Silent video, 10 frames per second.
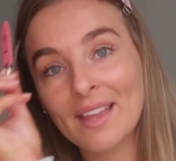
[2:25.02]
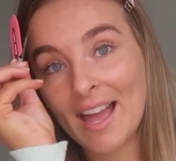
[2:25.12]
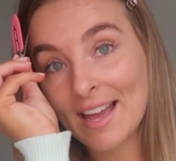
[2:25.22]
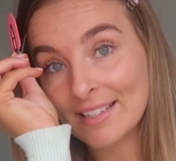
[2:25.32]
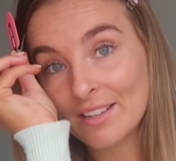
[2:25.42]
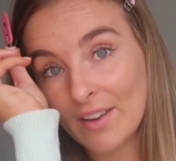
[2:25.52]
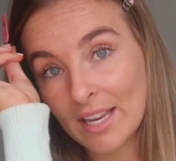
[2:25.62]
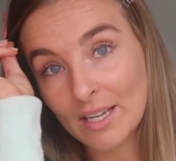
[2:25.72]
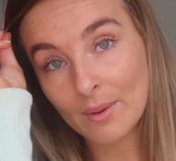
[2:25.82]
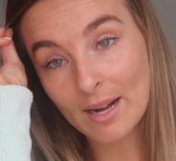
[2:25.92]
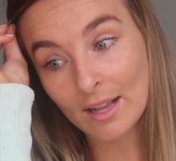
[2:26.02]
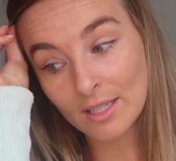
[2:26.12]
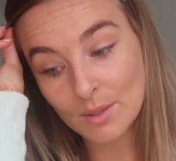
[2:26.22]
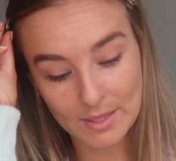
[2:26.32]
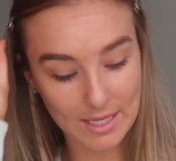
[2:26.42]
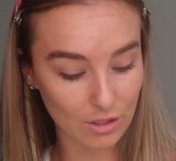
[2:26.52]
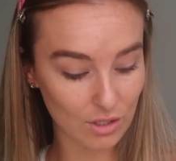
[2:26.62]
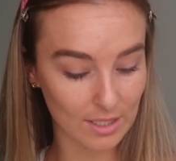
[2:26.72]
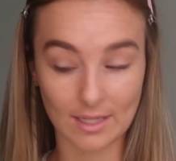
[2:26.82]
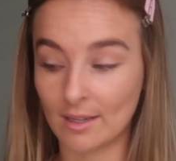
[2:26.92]
And if anyone else was
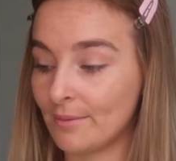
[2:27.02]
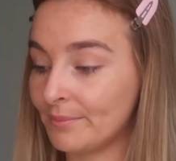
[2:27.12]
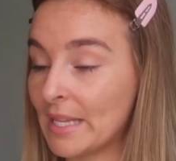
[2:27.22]
interested,